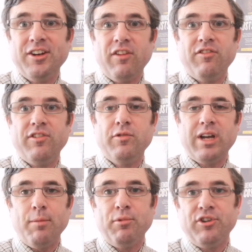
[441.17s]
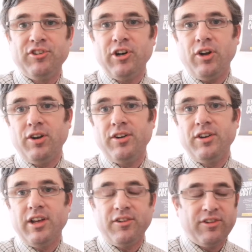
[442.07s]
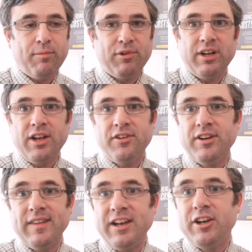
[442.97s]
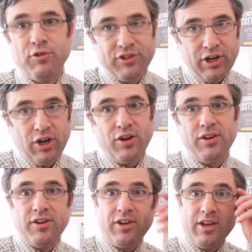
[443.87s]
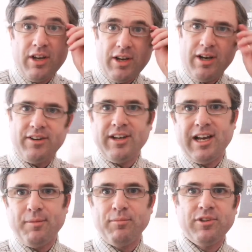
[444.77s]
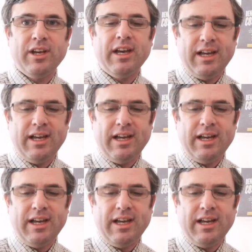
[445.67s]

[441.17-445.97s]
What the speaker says: Lots of you come to Scotland, come to London, then you go to Scotland at times.